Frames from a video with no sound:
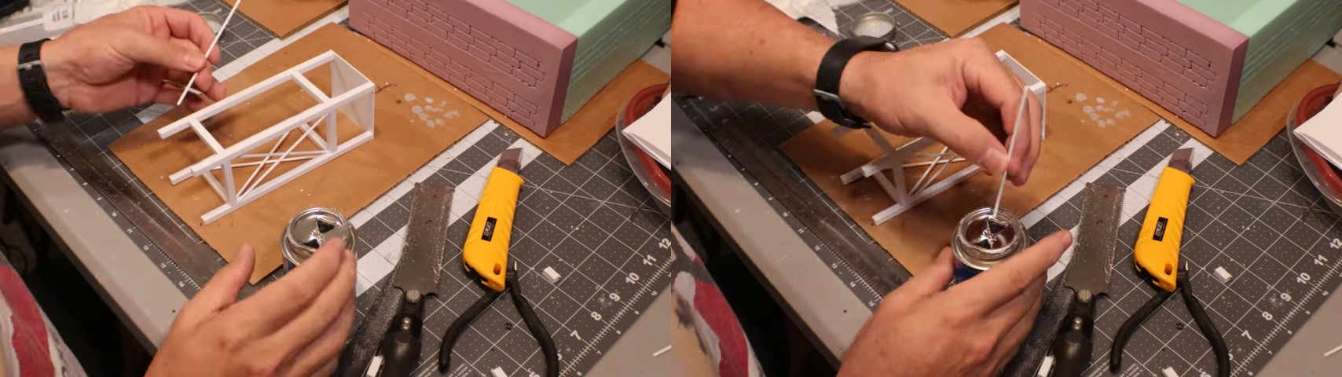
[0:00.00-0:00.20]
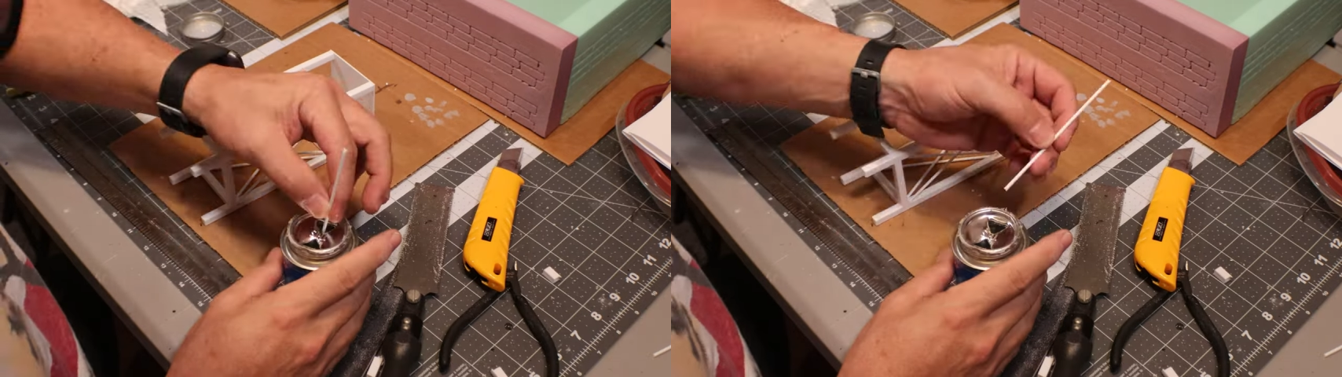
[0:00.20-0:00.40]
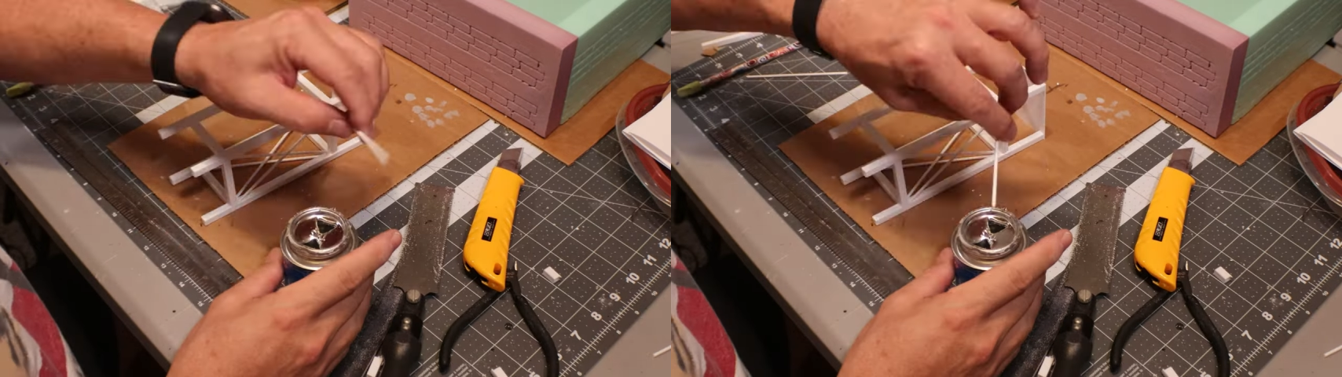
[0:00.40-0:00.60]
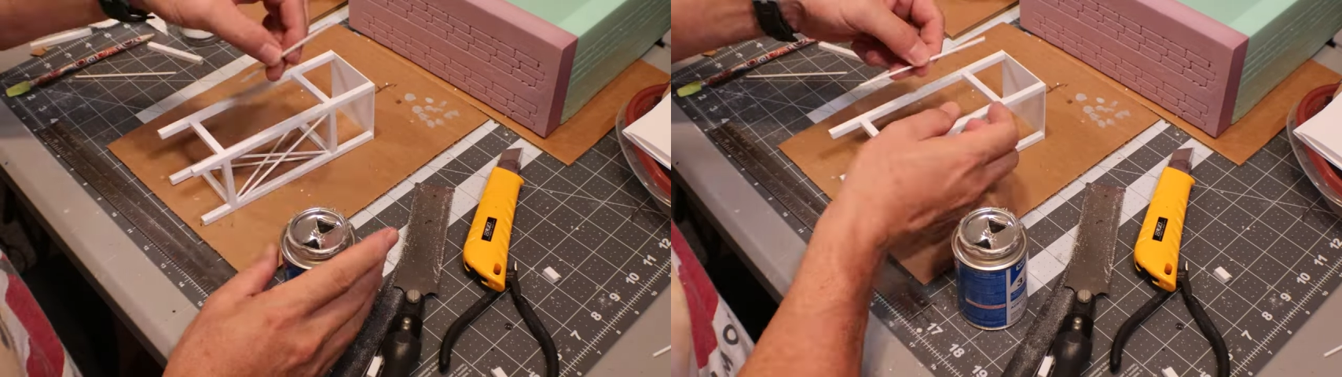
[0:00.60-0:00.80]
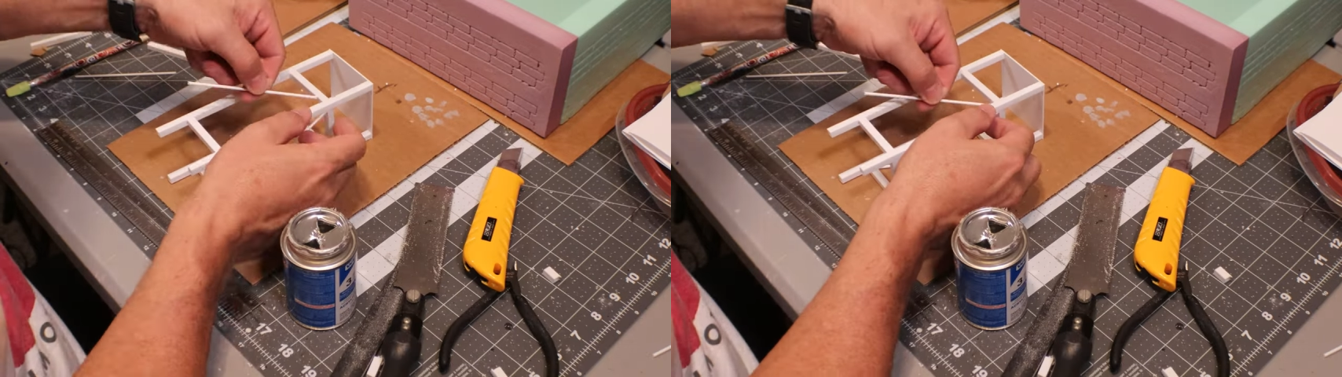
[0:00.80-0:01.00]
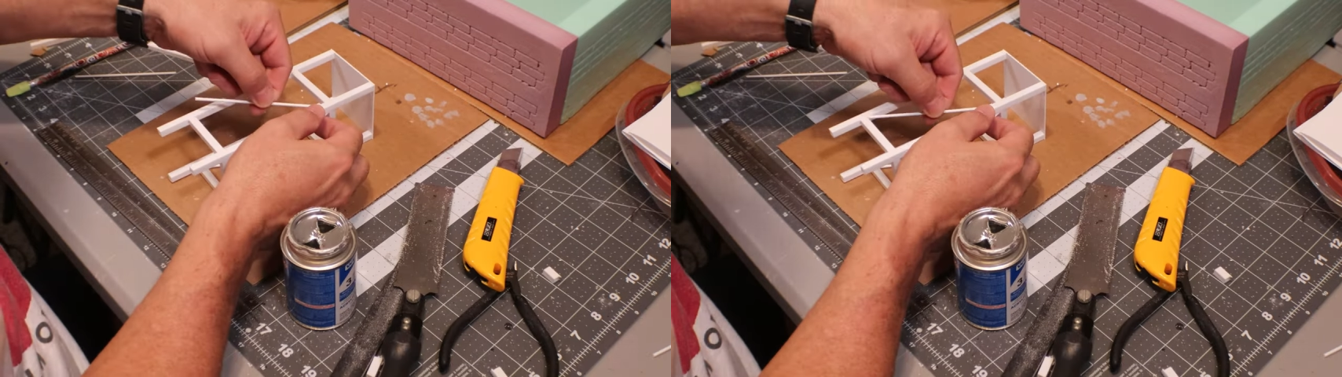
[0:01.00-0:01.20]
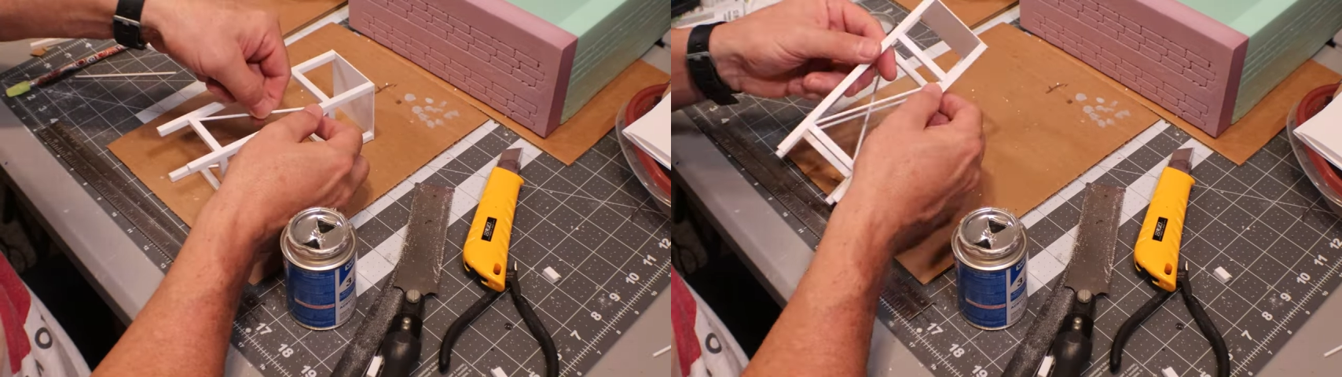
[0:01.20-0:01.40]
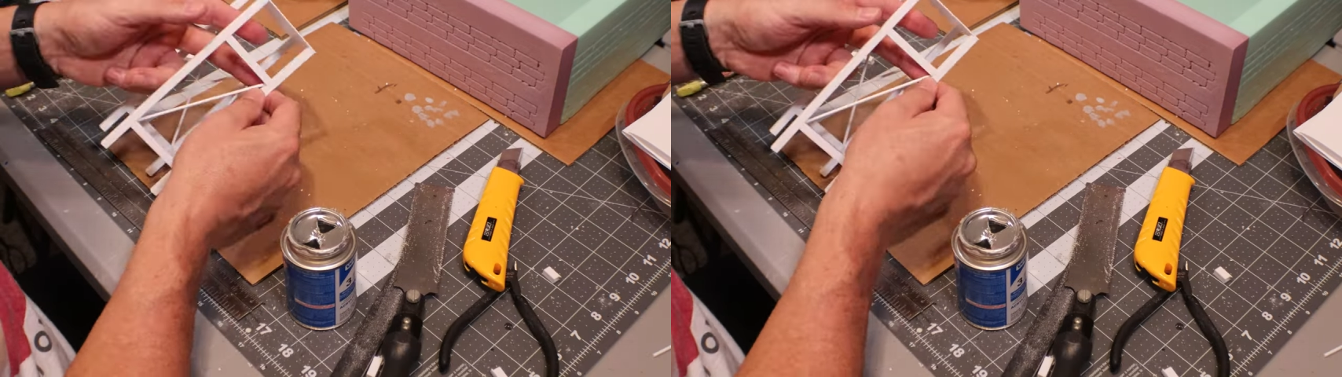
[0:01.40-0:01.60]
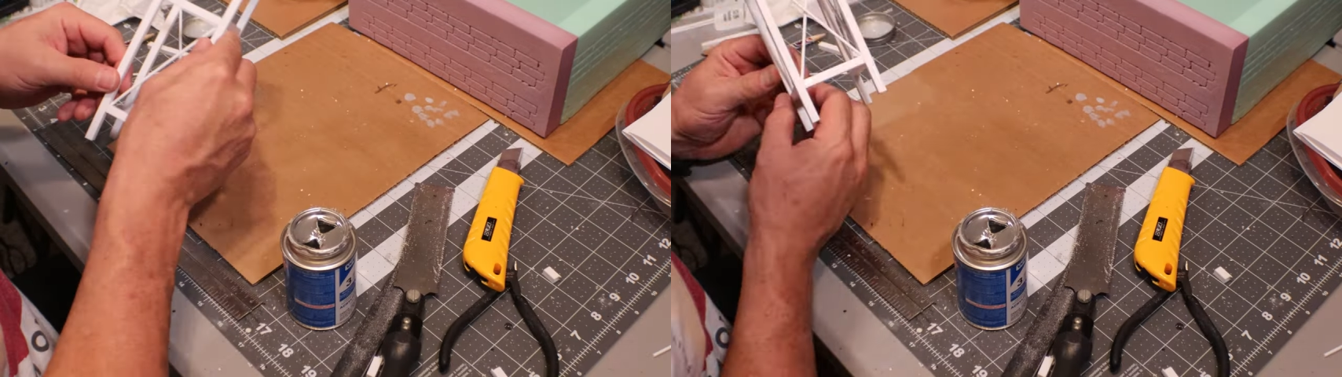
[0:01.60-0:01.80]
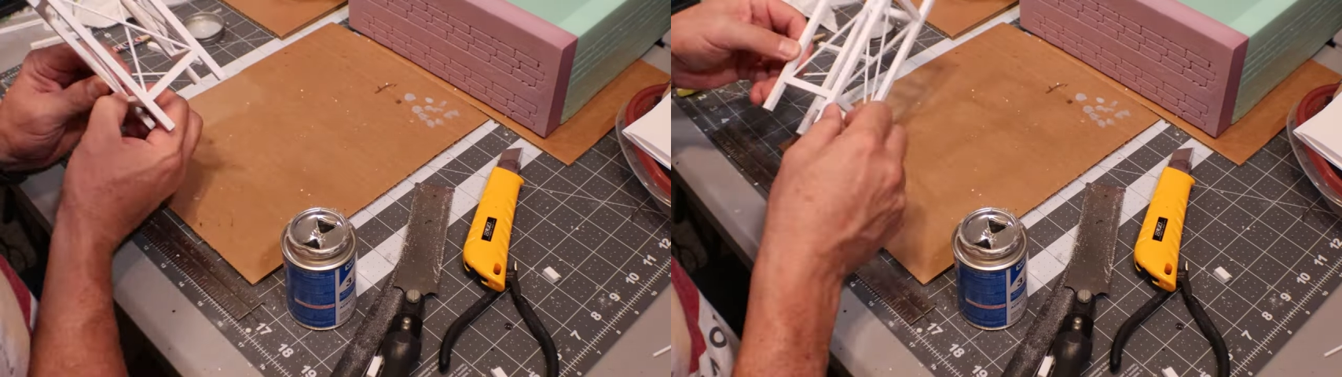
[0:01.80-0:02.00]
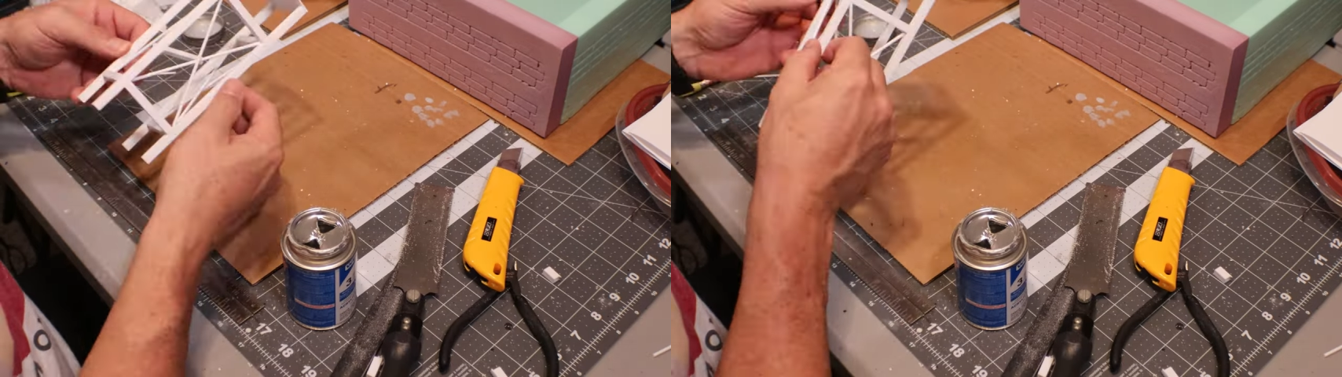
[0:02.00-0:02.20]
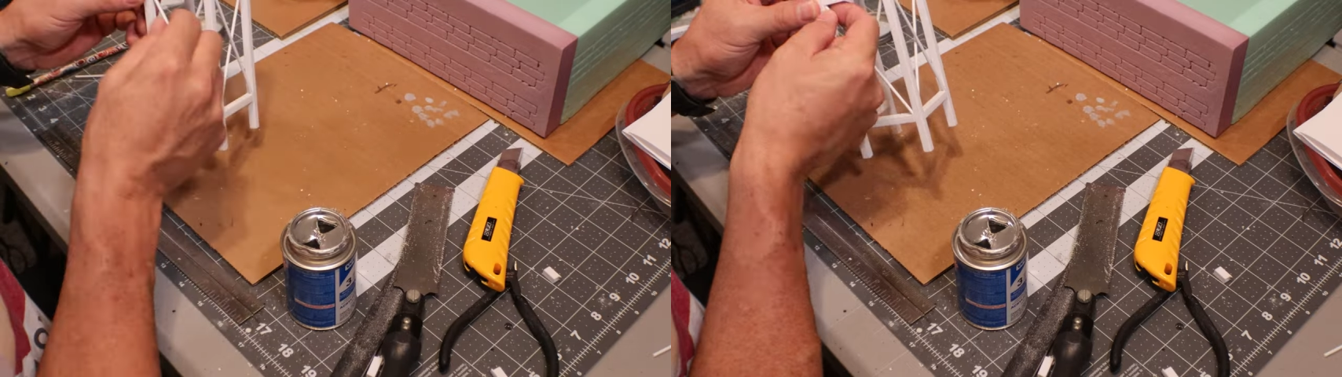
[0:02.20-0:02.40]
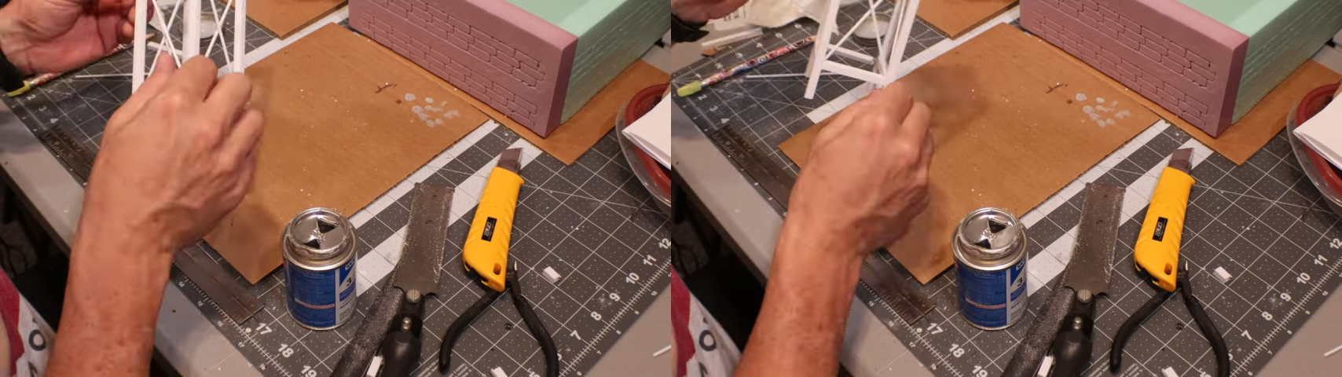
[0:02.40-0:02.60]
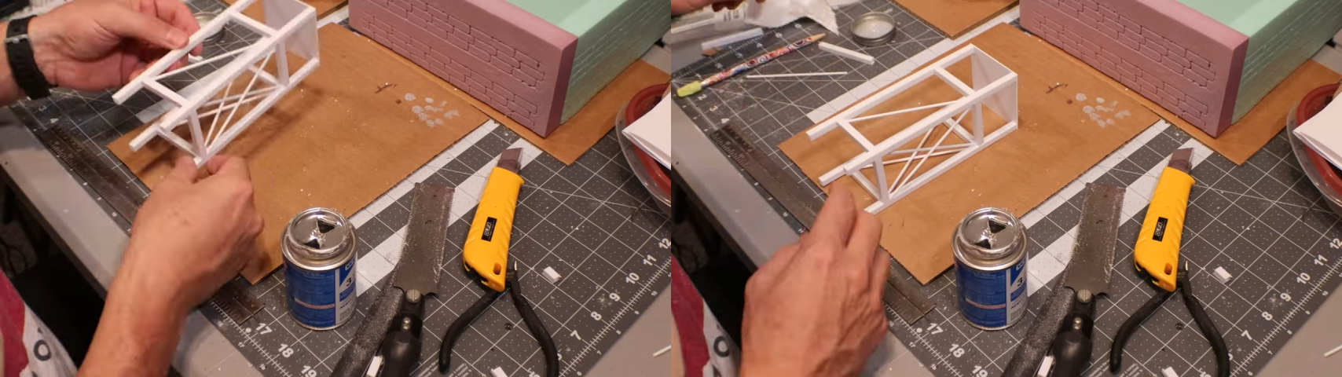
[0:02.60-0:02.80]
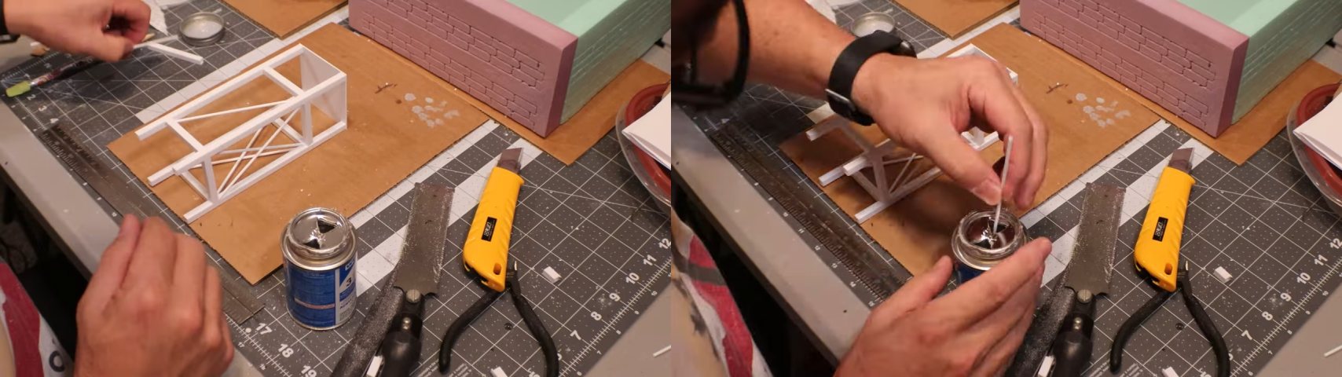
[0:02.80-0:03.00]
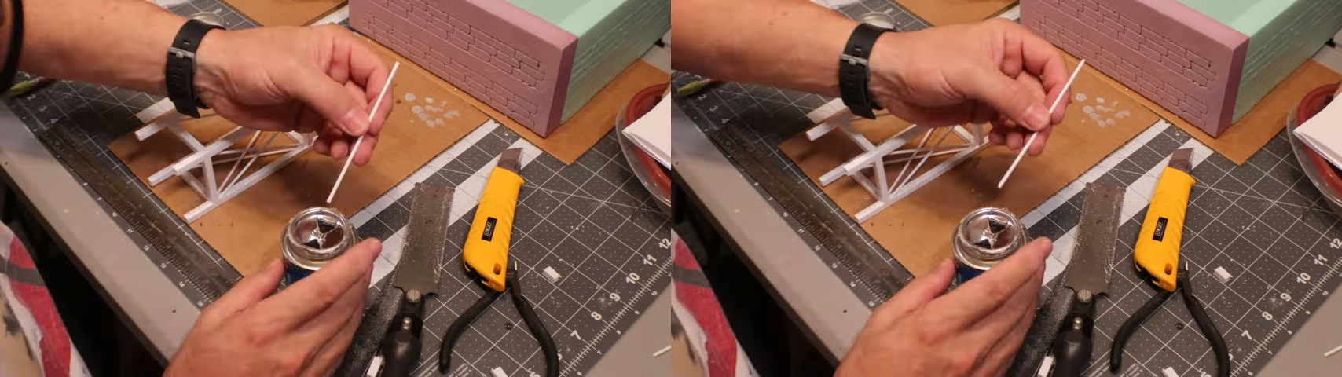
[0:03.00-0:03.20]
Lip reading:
Nobody's mouth can be seen.